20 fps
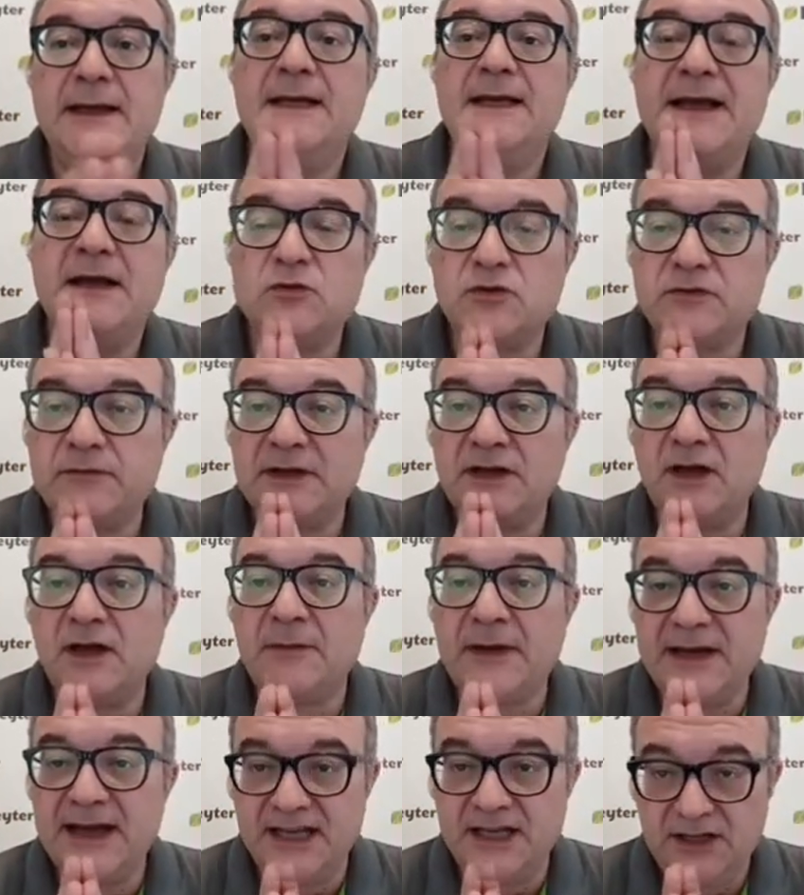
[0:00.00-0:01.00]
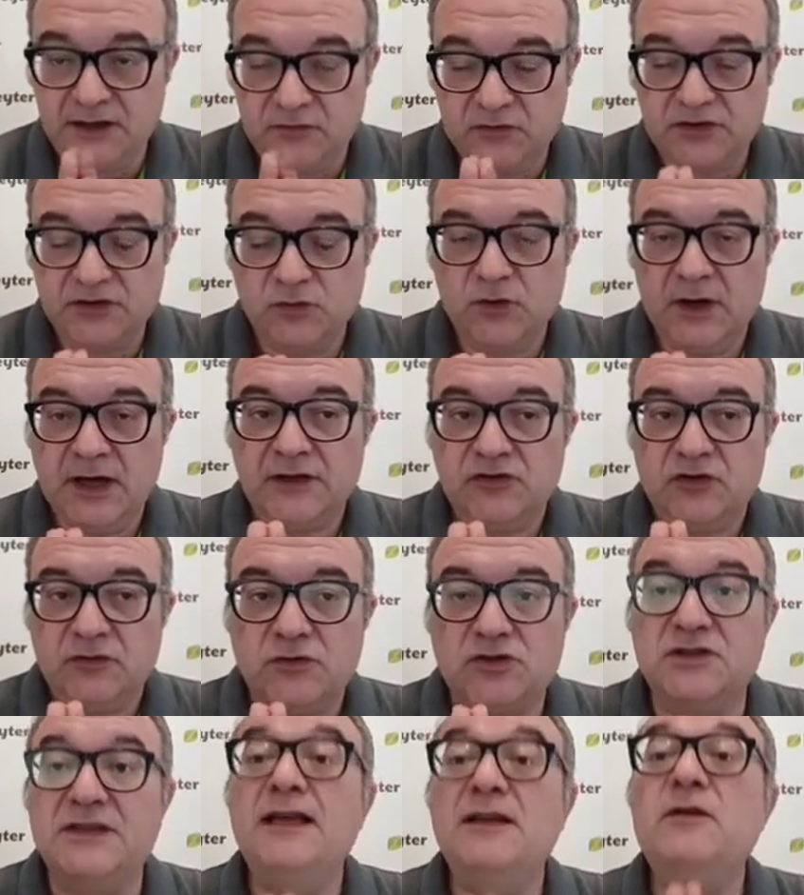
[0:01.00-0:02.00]
It would become an air with
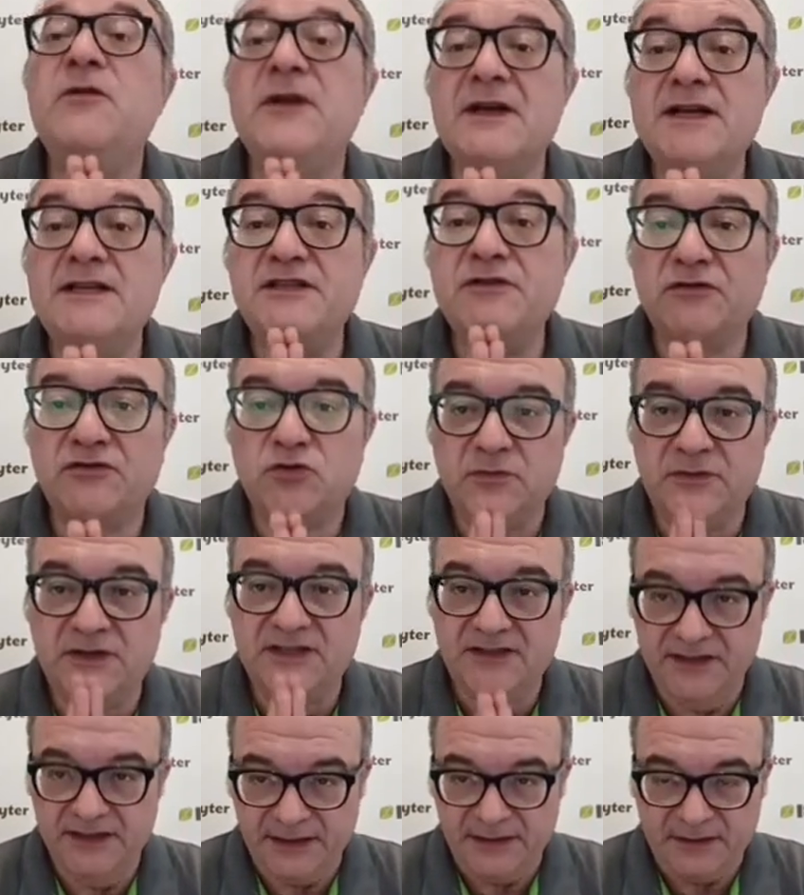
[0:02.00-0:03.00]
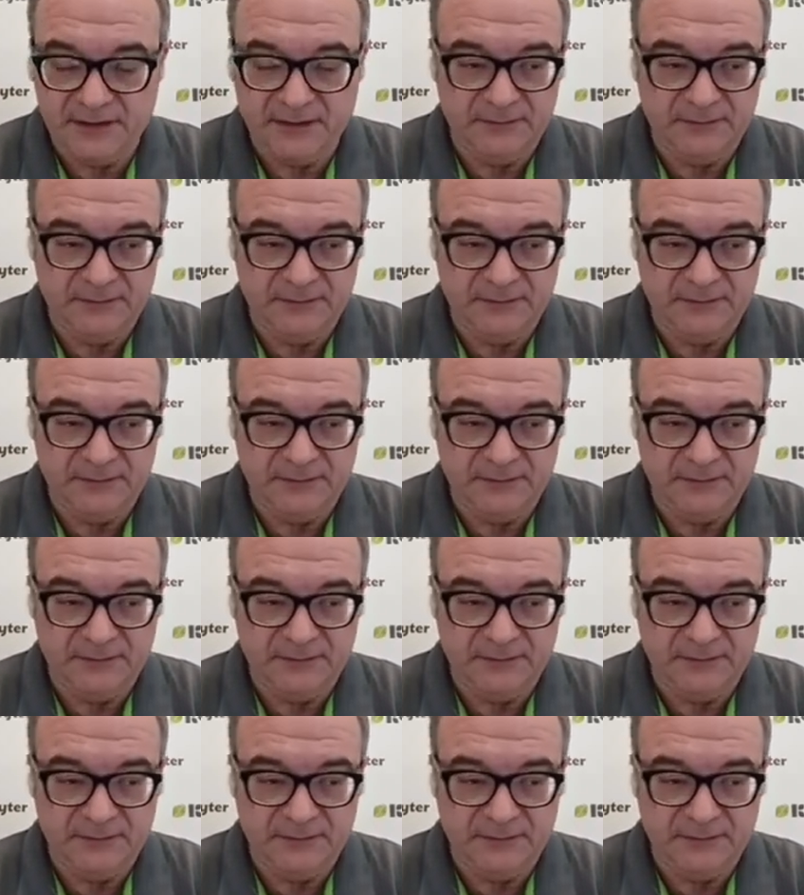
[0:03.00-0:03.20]
100% relative humidity.